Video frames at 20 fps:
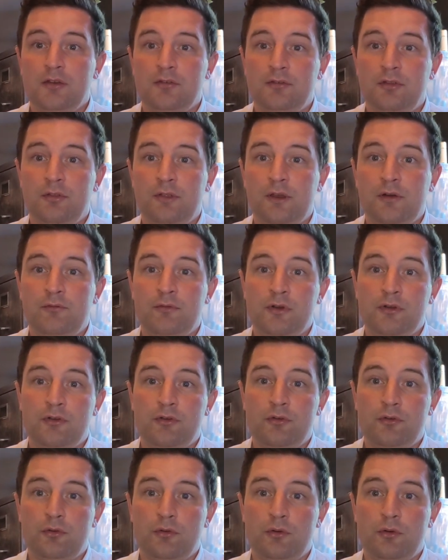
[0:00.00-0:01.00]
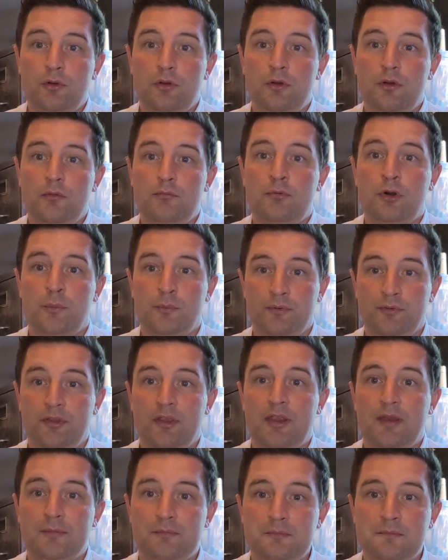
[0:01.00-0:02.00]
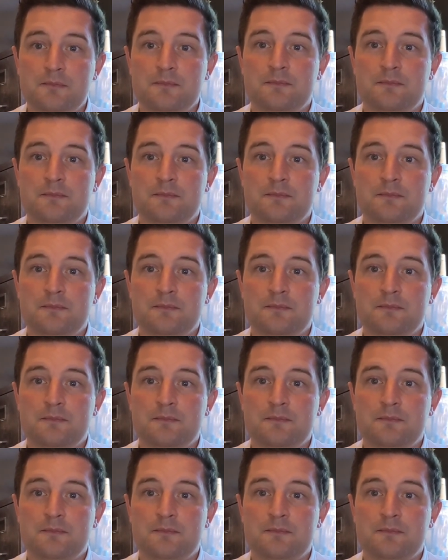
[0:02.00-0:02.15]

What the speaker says: to the original property.